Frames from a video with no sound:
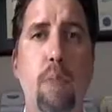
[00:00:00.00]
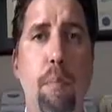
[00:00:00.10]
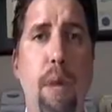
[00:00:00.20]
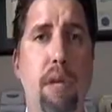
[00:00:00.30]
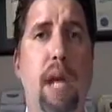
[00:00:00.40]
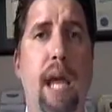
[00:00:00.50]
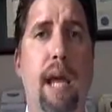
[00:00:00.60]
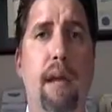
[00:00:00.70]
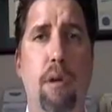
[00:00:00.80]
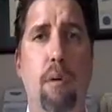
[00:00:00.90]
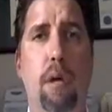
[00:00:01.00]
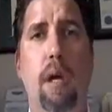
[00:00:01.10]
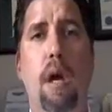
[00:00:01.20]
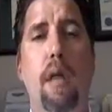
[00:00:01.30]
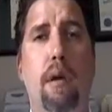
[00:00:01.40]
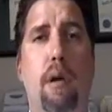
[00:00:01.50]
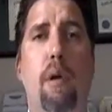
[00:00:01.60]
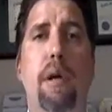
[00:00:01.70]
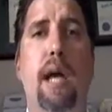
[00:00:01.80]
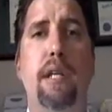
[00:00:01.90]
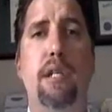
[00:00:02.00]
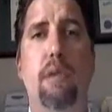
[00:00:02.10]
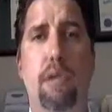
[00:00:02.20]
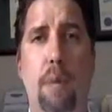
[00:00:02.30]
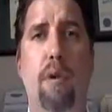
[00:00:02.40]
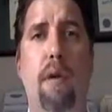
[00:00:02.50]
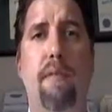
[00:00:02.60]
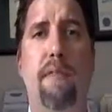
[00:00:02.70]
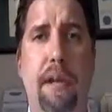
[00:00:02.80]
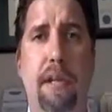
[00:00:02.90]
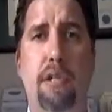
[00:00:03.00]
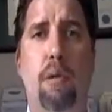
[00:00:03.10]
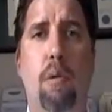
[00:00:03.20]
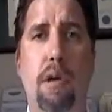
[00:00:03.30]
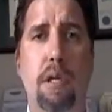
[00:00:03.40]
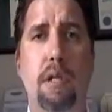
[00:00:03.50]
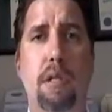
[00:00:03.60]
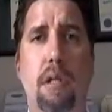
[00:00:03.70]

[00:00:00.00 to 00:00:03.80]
But you can do it. They're going to ask you a number of financial questions,